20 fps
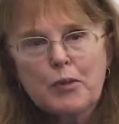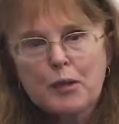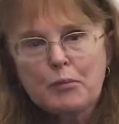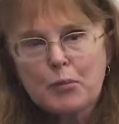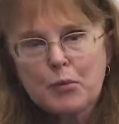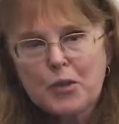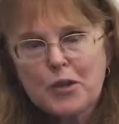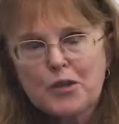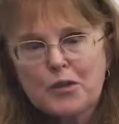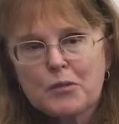my
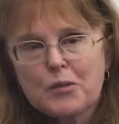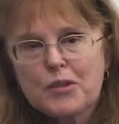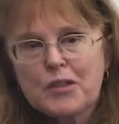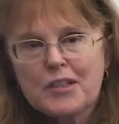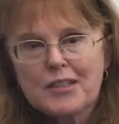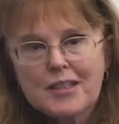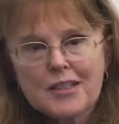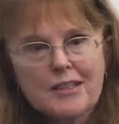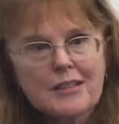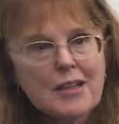boys were
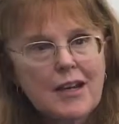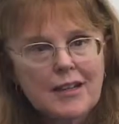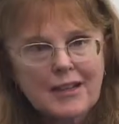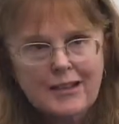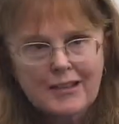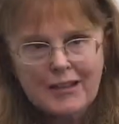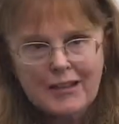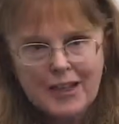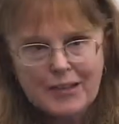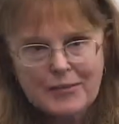6, 9,
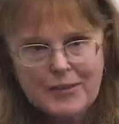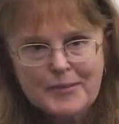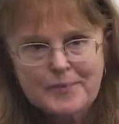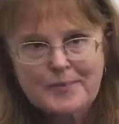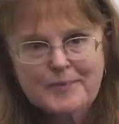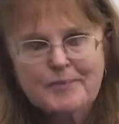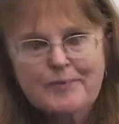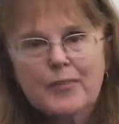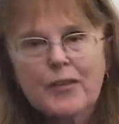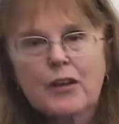and 11,
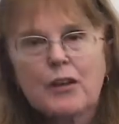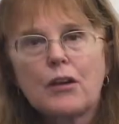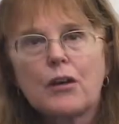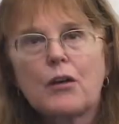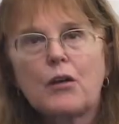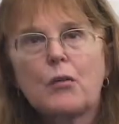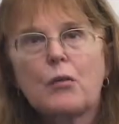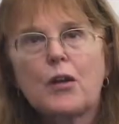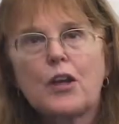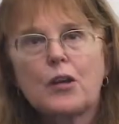
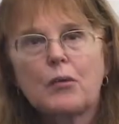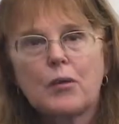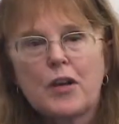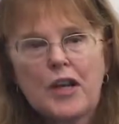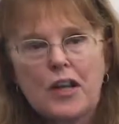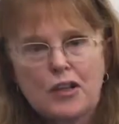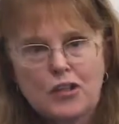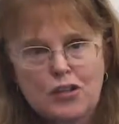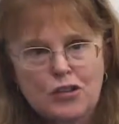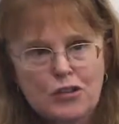we
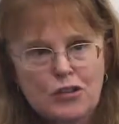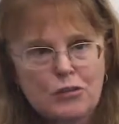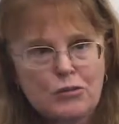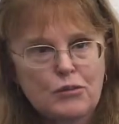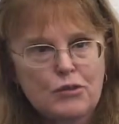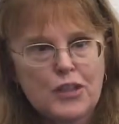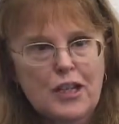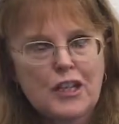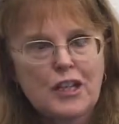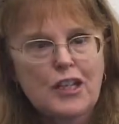arranged to
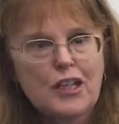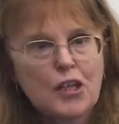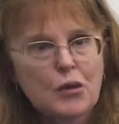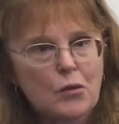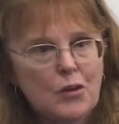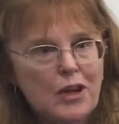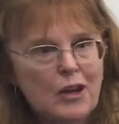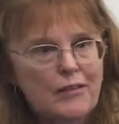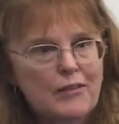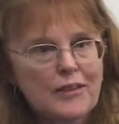take a
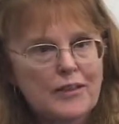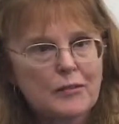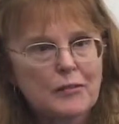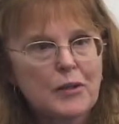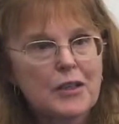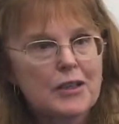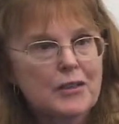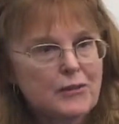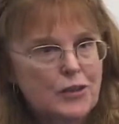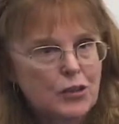year off, and
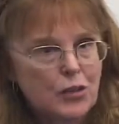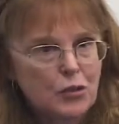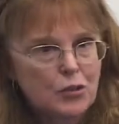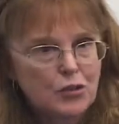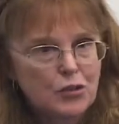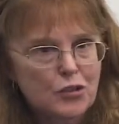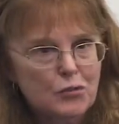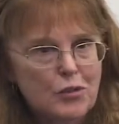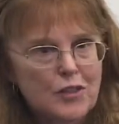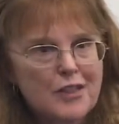we lived in
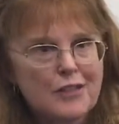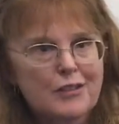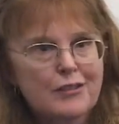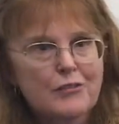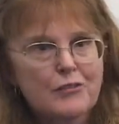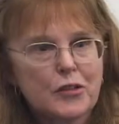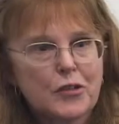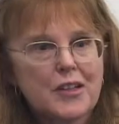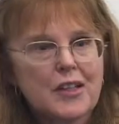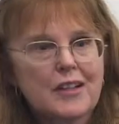Costa Rica
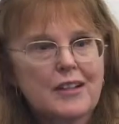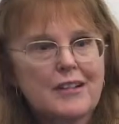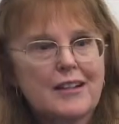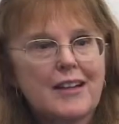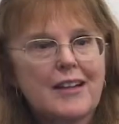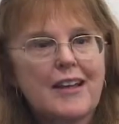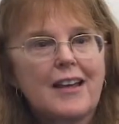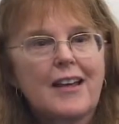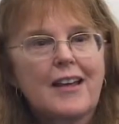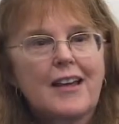for a year.
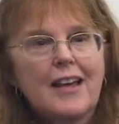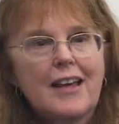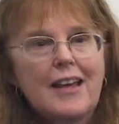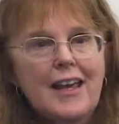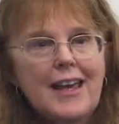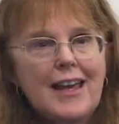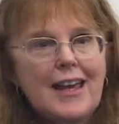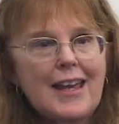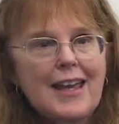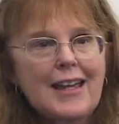
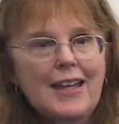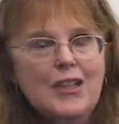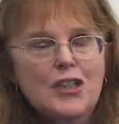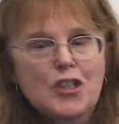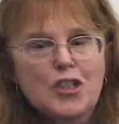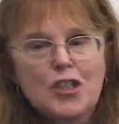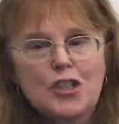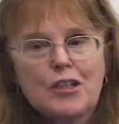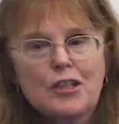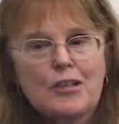
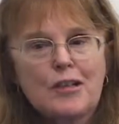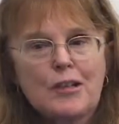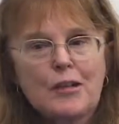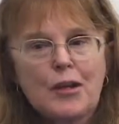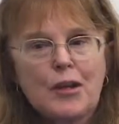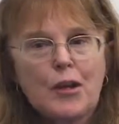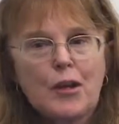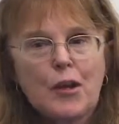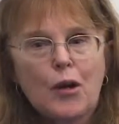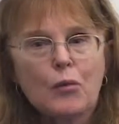And
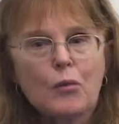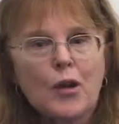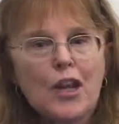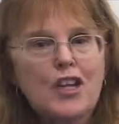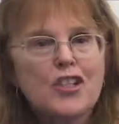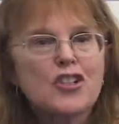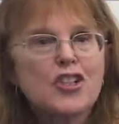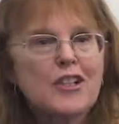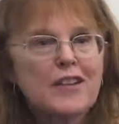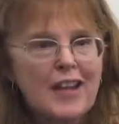
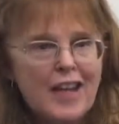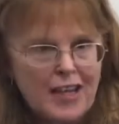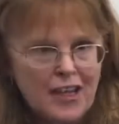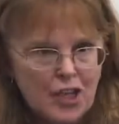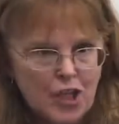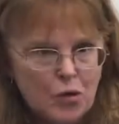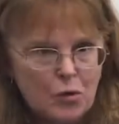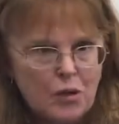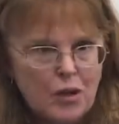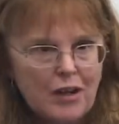arranging that
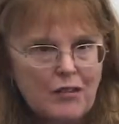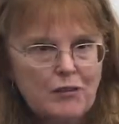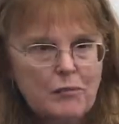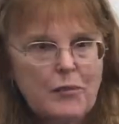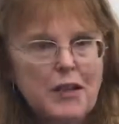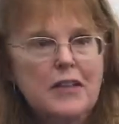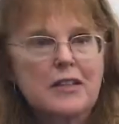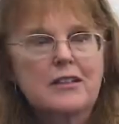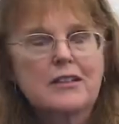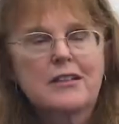year off
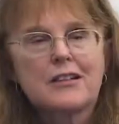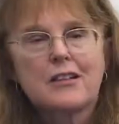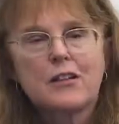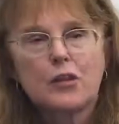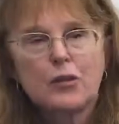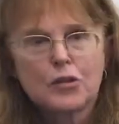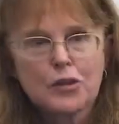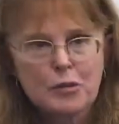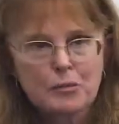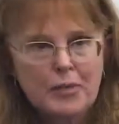meant
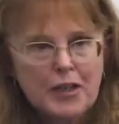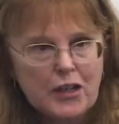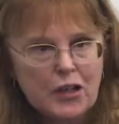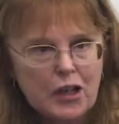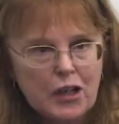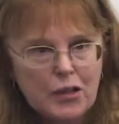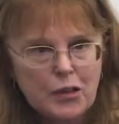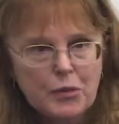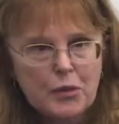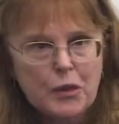closing my
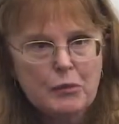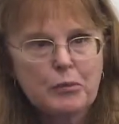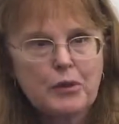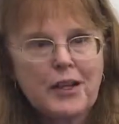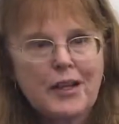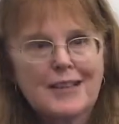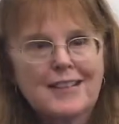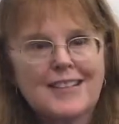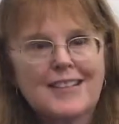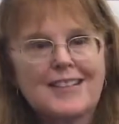continuity
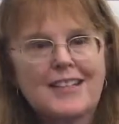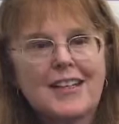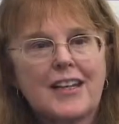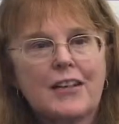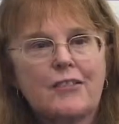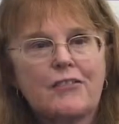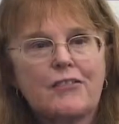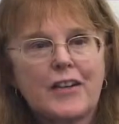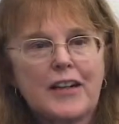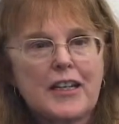practice
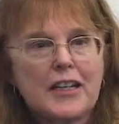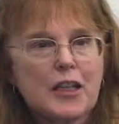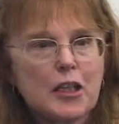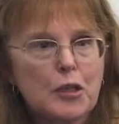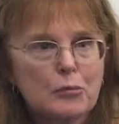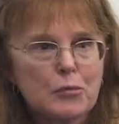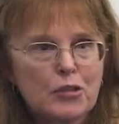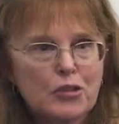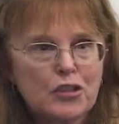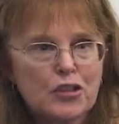and finding a
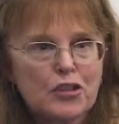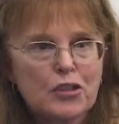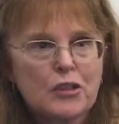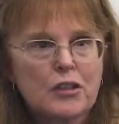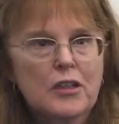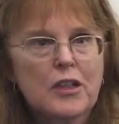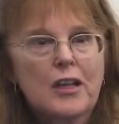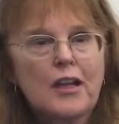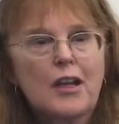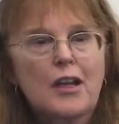
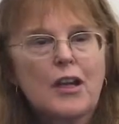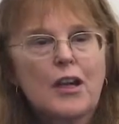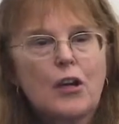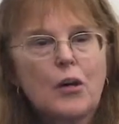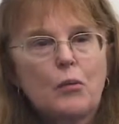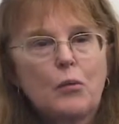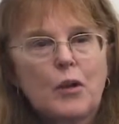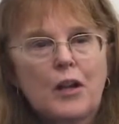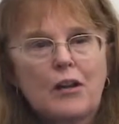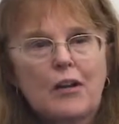position
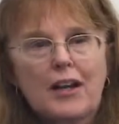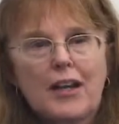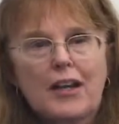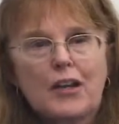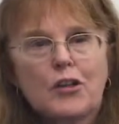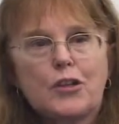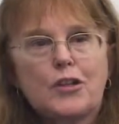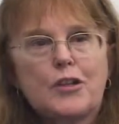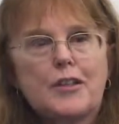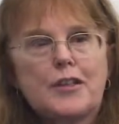where I
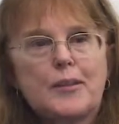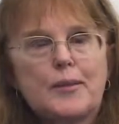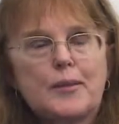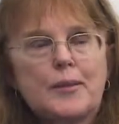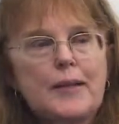could